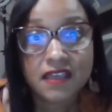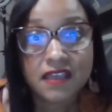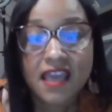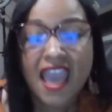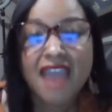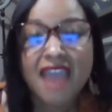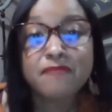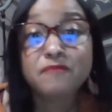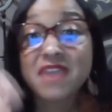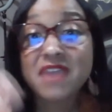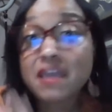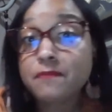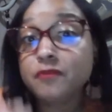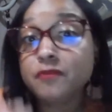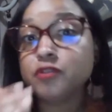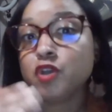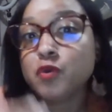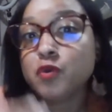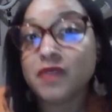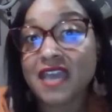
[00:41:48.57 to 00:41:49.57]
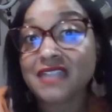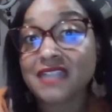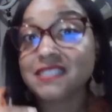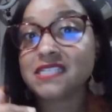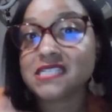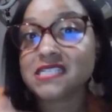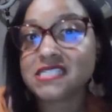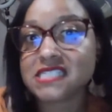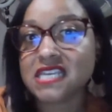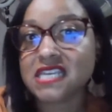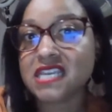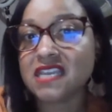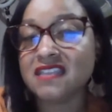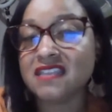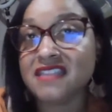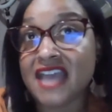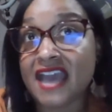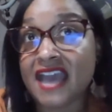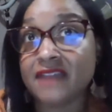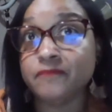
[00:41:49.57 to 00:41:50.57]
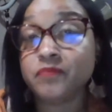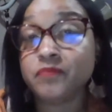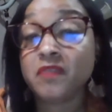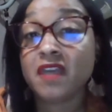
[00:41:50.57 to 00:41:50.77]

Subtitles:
And people don't get to see that